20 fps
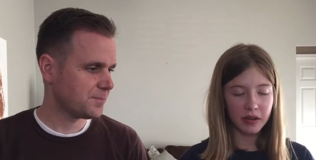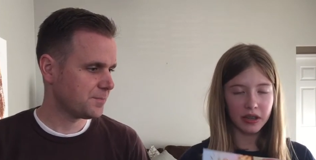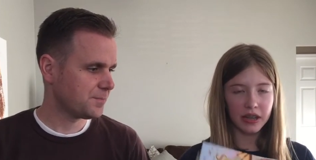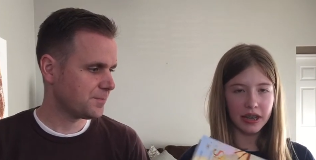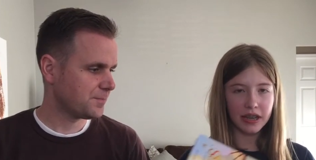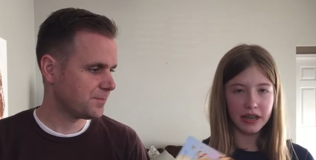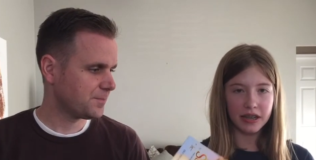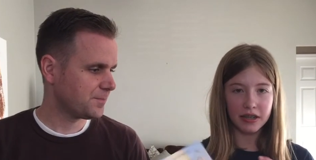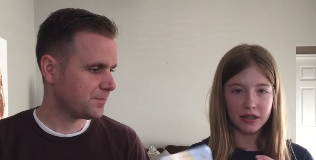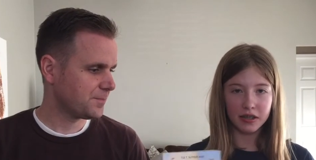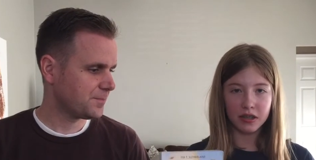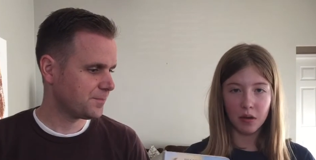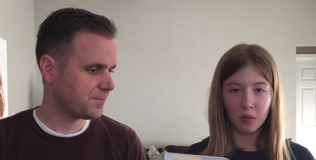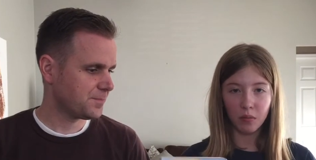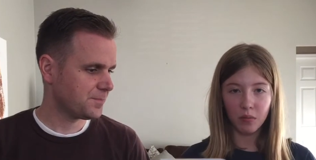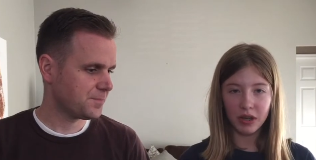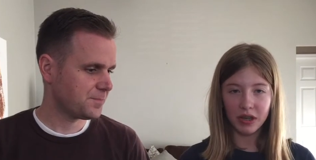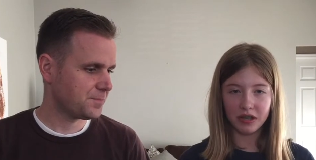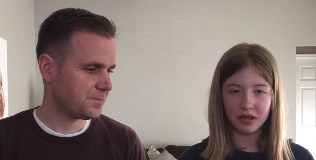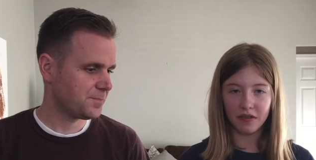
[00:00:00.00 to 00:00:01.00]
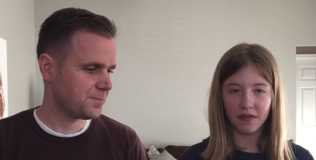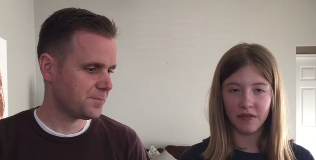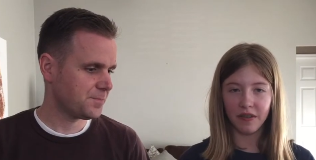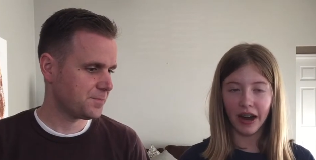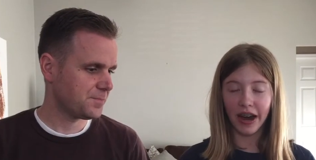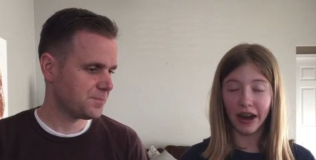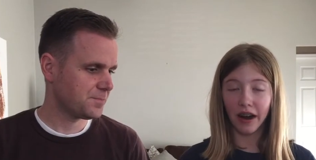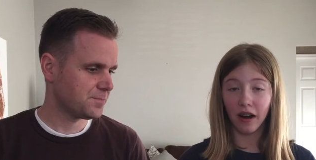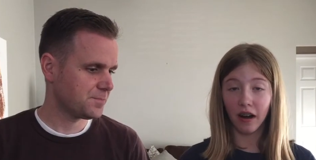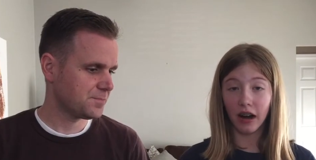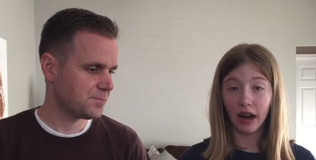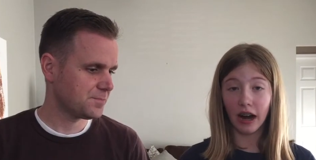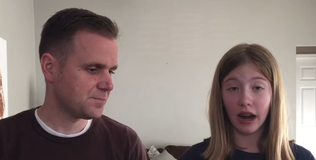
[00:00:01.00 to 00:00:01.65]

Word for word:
Speaker 1: book is Wings of Fire.